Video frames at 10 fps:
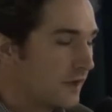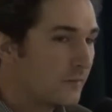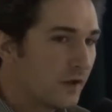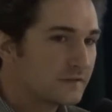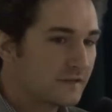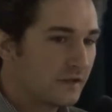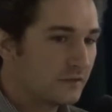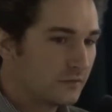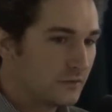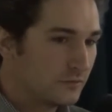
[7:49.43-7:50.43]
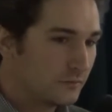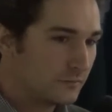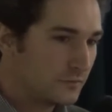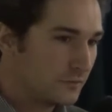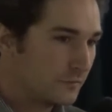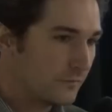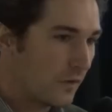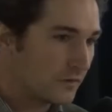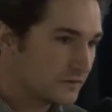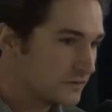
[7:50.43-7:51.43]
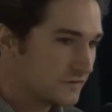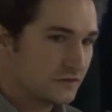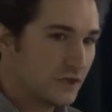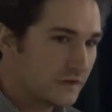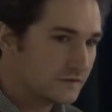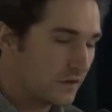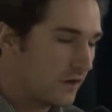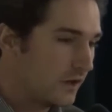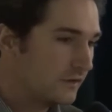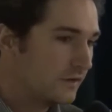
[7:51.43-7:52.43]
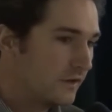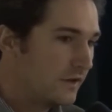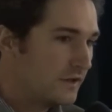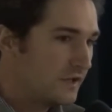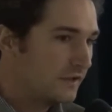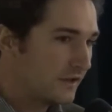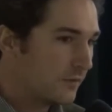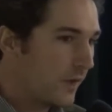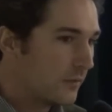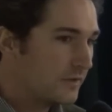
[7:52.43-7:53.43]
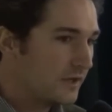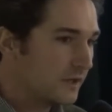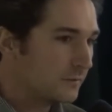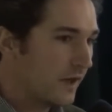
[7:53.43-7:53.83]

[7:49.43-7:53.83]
Now, I'm not saying you focus just on healing and well-being,